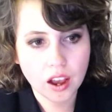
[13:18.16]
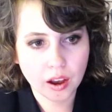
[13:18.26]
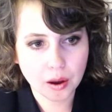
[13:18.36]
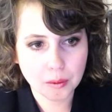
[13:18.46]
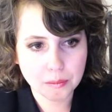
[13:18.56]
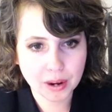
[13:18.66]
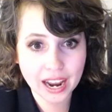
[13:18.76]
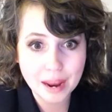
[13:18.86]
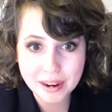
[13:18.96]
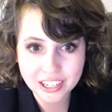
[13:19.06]
But
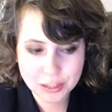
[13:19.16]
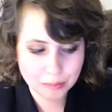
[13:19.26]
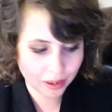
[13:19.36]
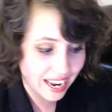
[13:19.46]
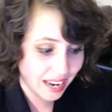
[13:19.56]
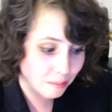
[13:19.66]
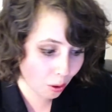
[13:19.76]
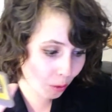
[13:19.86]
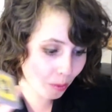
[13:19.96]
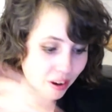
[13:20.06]
I am actually playing
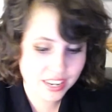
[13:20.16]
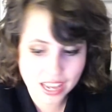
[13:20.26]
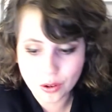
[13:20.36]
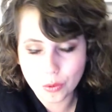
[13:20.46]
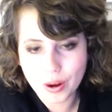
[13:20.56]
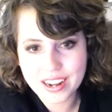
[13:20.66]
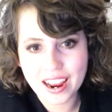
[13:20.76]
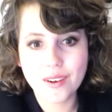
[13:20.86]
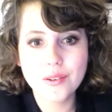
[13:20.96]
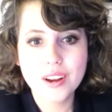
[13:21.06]
Pokemon Yellow right
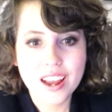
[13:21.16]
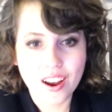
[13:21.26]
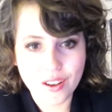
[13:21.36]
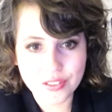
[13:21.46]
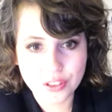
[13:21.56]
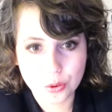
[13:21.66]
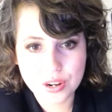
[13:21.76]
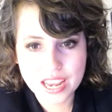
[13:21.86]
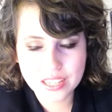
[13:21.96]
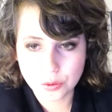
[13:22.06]
now on the
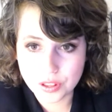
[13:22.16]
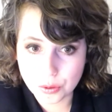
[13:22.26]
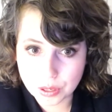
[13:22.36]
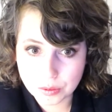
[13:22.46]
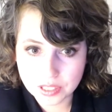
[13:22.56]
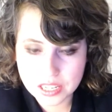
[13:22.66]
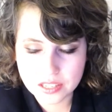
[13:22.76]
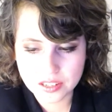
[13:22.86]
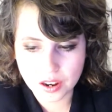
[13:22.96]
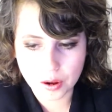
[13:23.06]
3DS when they
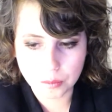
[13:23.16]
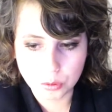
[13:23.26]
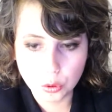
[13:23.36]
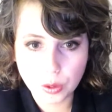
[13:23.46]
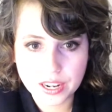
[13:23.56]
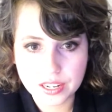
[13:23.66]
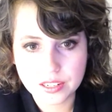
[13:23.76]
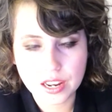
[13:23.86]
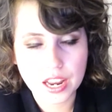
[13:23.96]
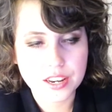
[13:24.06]
re-released Blue, Red,
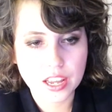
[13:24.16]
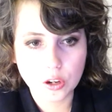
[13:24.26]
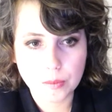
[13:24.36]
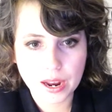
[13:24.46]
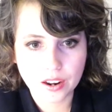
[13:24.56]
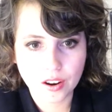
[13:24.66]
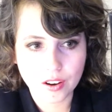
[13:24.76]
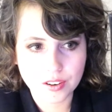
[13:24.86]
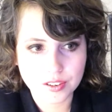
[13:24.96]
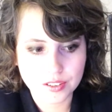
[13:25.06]
and Yellow back
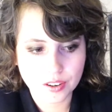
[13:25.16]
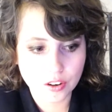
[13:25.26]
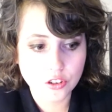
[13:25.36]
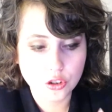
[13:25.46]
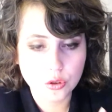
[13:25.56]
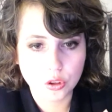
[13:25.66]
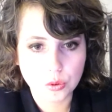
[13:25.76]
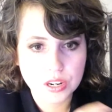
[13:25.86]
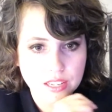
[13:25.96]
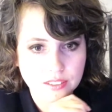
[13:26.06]
onto the
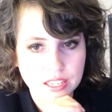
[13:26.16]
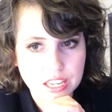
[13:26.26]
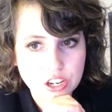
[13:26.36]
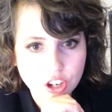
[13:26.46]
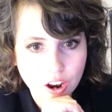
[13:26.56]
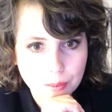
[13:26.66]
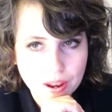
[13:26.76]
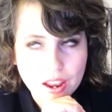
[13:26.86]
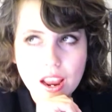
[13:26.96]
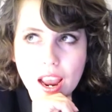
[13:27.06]
3DS like eShop,
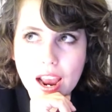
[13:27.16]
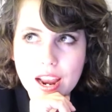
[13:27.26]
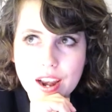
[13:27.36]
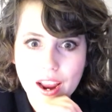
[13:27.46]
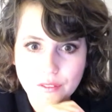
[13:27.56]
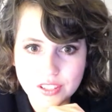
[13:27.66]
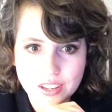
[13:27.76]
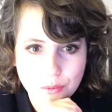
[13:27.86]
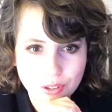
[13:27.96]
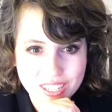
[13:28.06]
and I have to
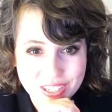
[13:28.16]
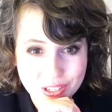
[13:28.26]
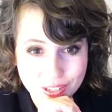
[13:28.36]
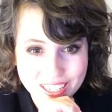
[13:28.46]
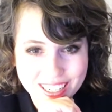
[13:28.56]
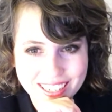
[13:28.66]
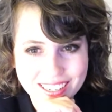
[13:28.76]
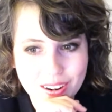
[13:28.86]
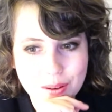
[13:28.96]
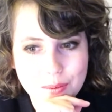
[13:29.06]
say I'm really enjoying it.
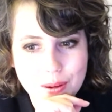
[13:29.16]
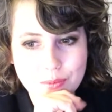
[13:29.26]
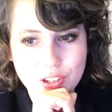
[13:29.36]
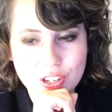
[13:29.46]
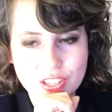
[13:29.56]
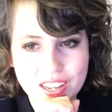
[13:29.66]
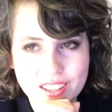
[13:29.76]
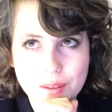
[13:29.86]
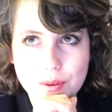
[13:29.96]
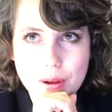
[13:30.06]
I
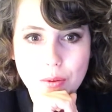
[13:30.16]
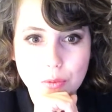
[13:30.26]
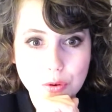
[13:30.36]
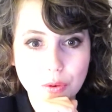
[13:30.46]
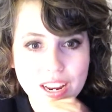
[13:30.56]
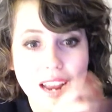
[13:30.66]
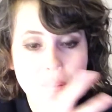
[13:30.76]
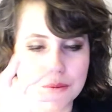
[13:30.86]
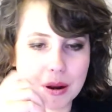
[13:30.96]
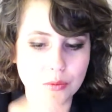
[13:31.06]
think I'm in Mount Moon
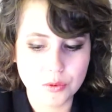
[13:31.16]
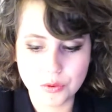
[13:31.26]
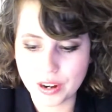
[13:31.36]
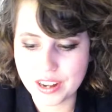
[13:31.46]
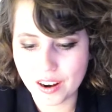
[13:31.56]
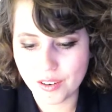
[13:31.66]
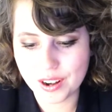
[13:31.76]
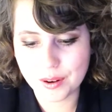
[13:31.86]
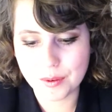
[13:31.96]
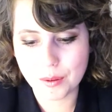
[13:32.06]
I'm in Mount Moon right now,
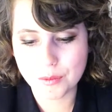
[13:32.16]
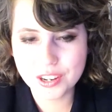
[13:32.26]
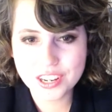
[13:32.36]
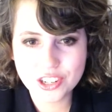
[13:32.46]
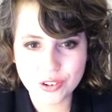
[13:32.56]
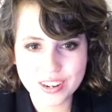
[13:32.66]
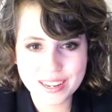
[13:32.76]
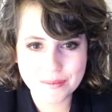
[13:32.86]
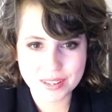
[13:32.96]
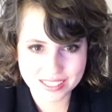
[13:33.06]
and I'm really
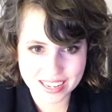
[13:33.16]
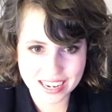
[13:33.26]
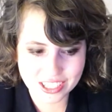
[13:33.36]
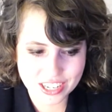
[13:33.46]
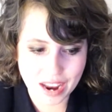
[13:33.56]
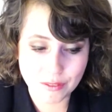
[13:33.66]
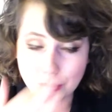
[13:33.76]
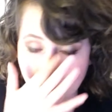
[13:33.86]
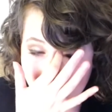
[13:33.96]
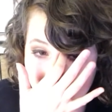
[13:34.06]
enjoying it because I actually
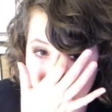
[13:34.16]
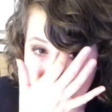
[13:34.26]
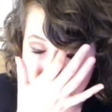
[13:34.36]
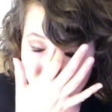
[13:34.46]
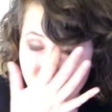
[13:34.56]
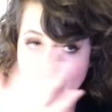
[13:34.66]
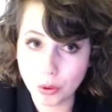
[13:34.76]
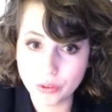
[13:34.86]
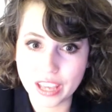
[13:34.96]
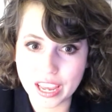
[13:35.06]
haven't played the
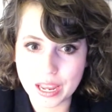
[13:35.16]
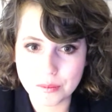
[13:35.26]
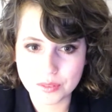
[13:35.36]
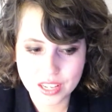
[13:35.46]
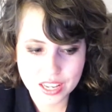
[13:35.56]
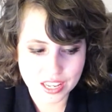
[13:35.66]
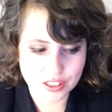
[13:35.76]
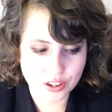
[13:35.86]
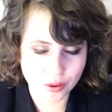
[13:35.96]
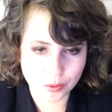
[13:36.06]
old games
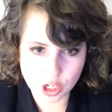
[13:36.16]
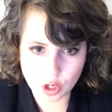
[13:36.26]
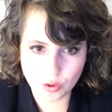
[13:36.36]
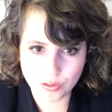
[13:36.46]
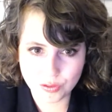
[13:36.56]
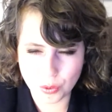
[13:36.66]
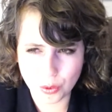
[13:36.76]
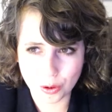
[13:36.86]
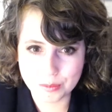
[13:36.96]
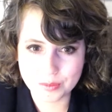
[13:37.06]
in their original
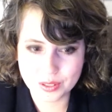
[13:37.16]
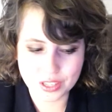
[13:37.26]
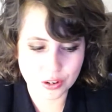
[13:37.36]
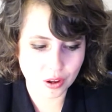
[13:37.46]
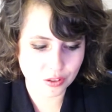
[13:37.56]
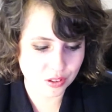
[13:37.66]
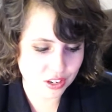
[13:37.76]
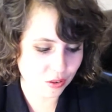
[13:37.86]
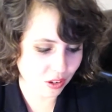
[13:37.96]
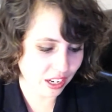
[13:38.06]
forms, other
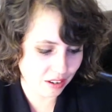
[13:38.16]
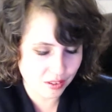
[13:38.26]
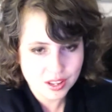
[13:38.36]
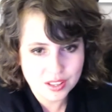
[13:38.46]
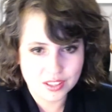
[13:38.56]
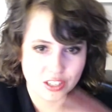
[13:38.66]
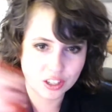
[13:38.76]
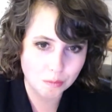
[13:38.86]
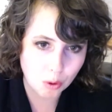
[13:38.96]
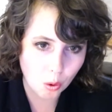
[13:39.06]
than, like this
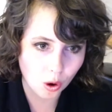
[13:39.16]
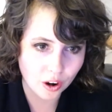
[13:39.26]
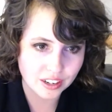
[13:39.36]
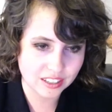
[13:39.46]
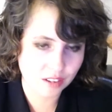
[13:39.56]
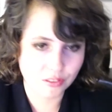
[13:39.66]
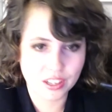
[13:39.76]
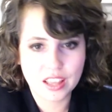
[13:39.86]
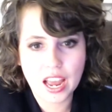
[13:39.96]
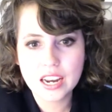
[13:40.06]
is a port and stuff
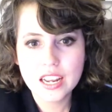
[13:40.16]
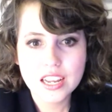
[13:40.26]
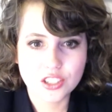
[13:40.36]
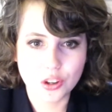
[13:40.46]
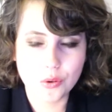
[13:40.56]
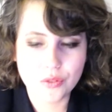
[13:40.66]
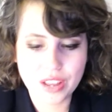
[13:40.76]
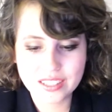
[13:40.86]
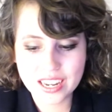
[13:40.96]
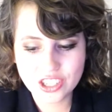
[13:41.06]
like that. So
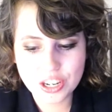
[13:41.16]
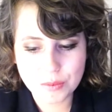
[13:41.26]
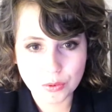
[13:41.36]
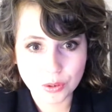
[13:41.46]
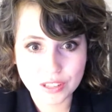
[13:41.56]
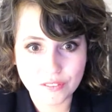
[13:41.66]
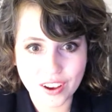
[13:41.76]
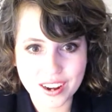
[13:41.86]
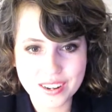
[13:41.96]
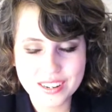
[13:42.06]
that's actually been really
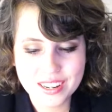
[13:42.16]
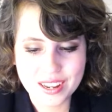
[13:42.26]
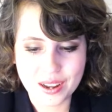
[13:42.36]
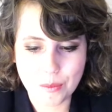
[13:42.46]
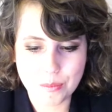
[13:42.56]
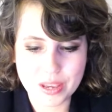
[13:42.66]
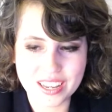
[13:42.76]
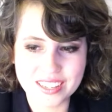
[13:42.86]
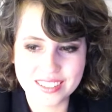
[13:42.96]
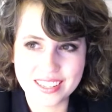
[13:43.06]
fun
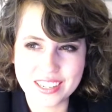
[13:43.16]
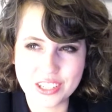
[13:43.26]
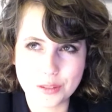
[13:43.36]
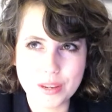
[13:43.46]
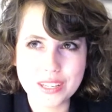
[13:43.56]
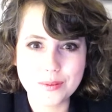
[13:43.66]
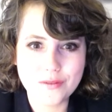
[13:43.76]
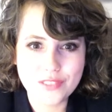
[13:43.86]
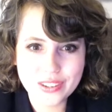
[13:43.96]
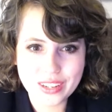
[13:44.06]
because it just makes
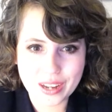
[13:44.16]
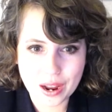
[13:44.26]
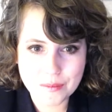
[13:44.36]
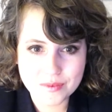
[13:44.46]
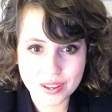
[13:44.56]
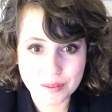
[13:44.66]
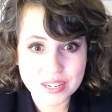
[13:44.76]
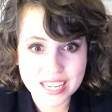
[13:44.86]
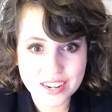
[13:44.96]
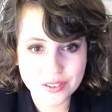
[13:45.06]
me feel like I'm
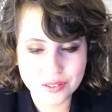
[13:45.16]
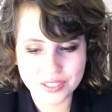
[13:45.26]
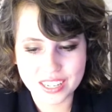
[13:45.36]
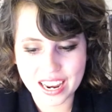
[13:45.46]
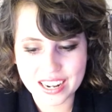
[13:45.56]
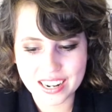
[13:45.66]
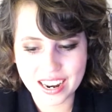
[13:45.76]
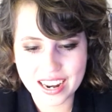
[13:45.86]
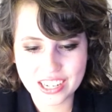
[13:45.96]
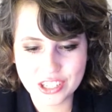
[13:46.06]
a 10-year-old again, and
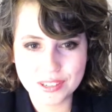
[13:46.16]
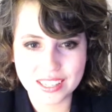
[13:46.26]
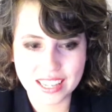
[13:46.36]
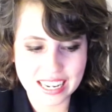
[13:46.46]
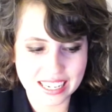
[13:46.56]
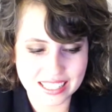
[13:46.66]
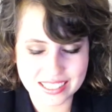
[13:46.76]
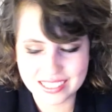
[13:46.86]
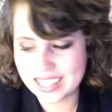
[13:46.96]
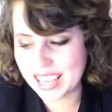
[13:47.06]
I actually really like it.
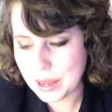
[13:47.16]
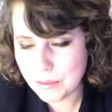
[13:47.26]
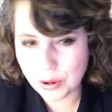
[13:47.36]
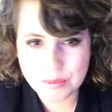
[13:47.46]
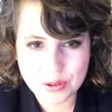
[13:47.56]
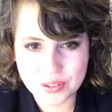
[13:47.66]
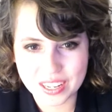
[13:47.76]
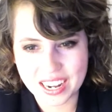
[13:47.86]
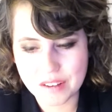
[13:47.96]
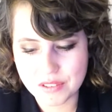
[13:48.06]
And just the Game Boy
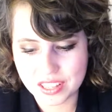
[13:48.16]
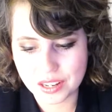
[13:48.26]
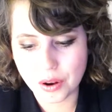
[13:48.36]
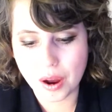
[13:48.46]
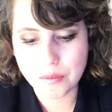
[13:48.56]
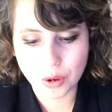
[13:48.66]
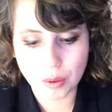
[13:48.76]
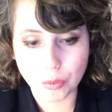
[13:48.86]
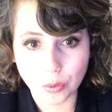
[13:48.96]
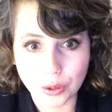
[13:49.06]
music and everything. No,
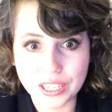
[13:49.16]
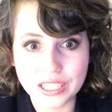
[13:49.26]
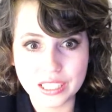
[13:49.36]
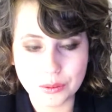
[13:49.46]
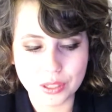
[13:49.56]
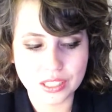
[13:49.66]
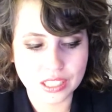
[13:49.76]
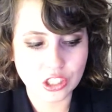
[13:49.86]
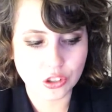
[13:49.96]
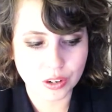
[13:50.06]
I'm really,
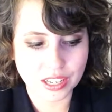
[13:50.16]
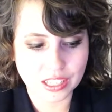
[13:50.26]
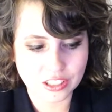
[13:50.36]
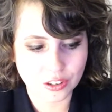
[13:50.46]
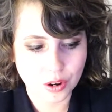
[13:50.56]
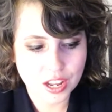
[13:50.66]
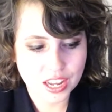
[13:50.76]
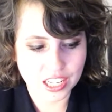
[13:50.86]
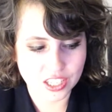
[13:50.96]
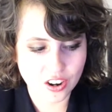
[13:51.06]
really enjoying it. So
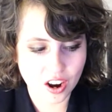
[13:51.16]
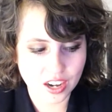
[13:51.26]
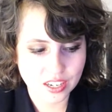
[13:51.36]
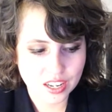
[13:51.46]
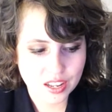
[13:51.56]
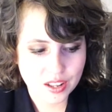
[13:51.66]
it's not,